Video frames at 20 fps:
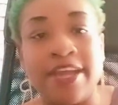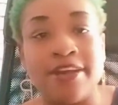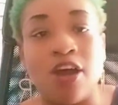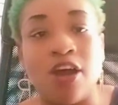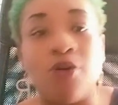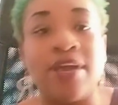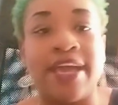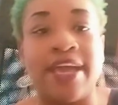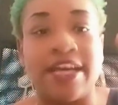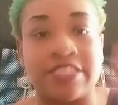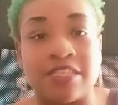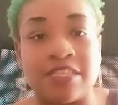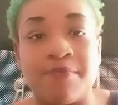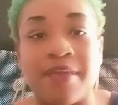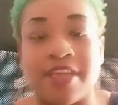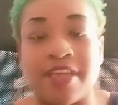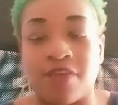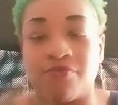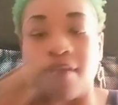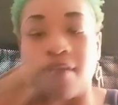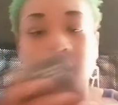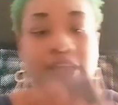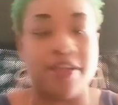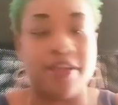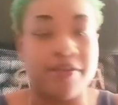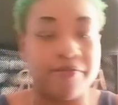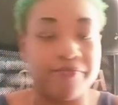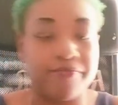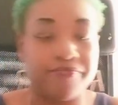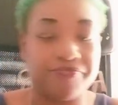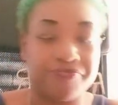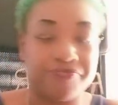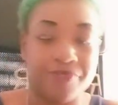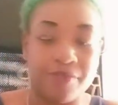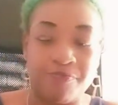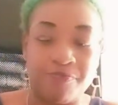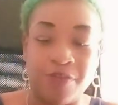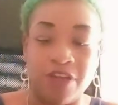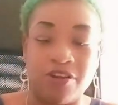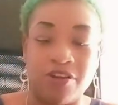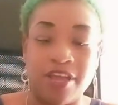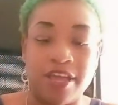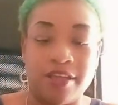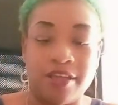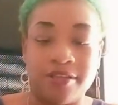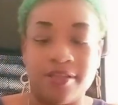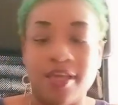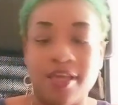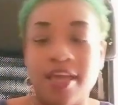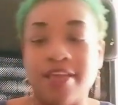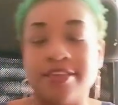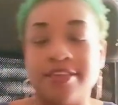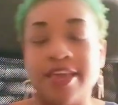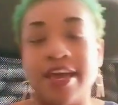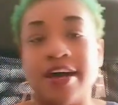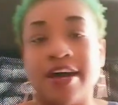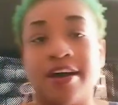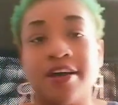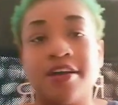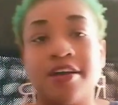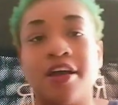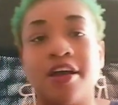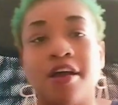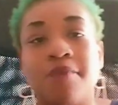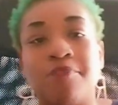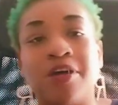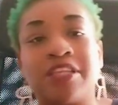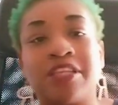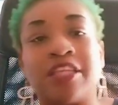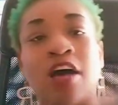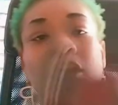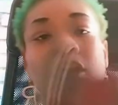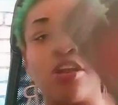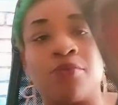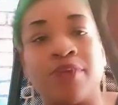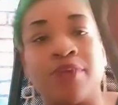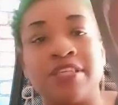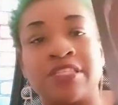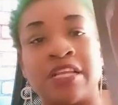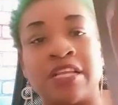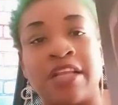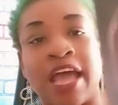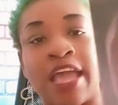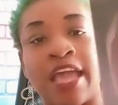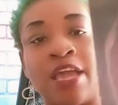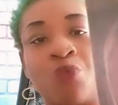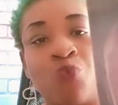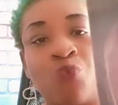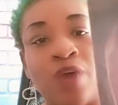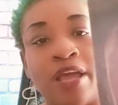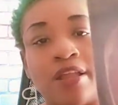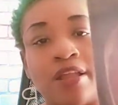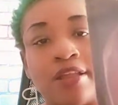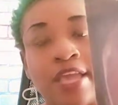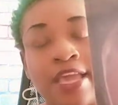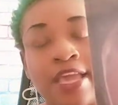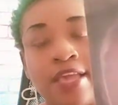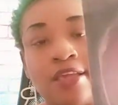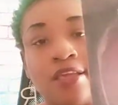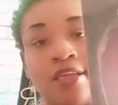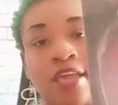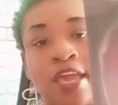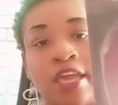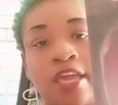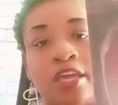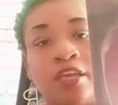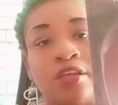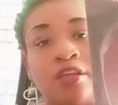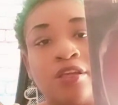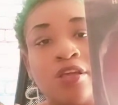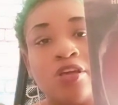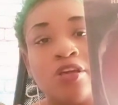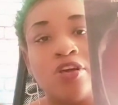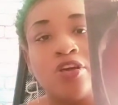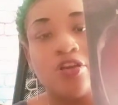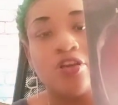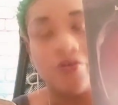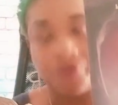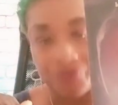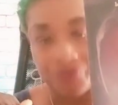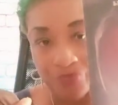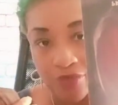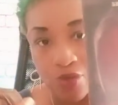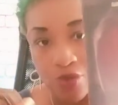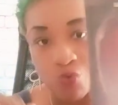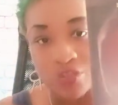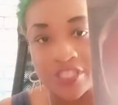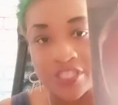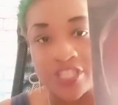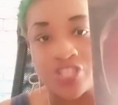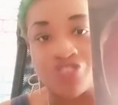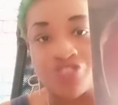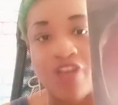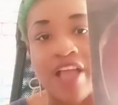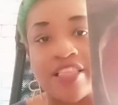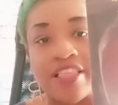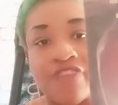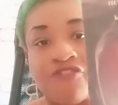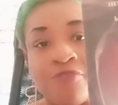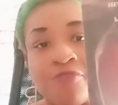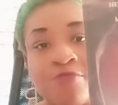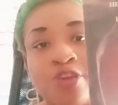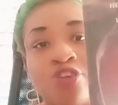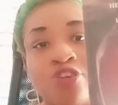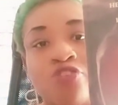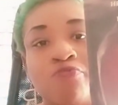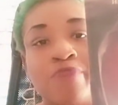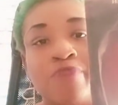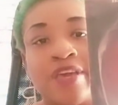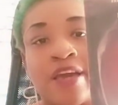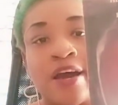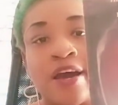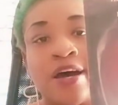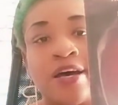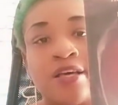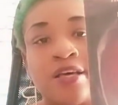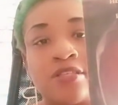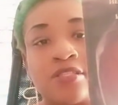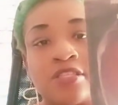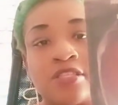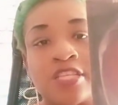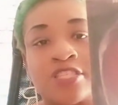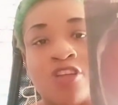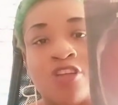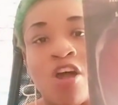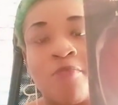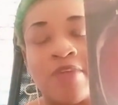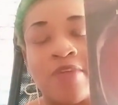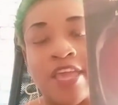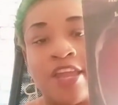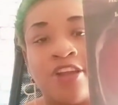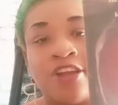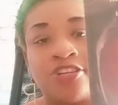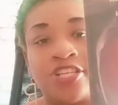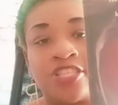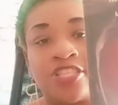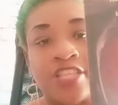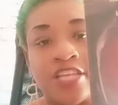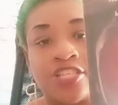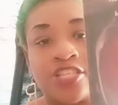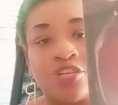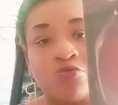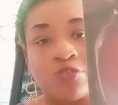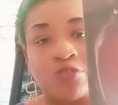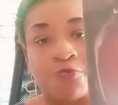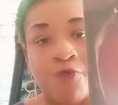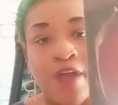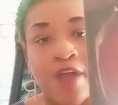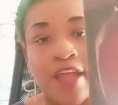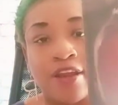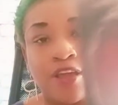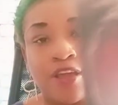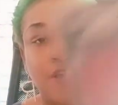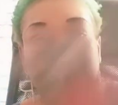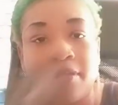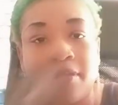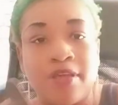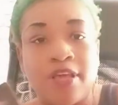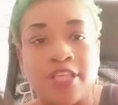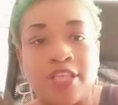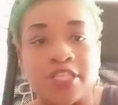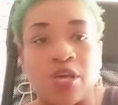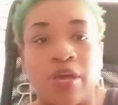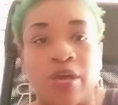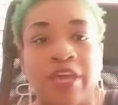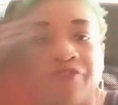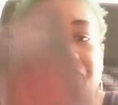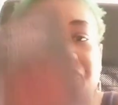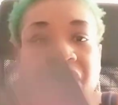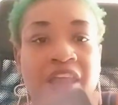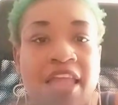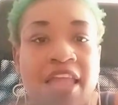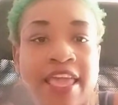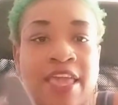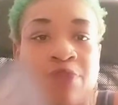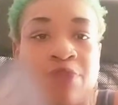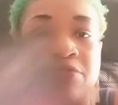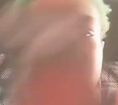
he know he has to make it right. Period. Yeah. But the only reason that he went, he he was distracted from you because this karmic energy said she was pregnant. So he felt like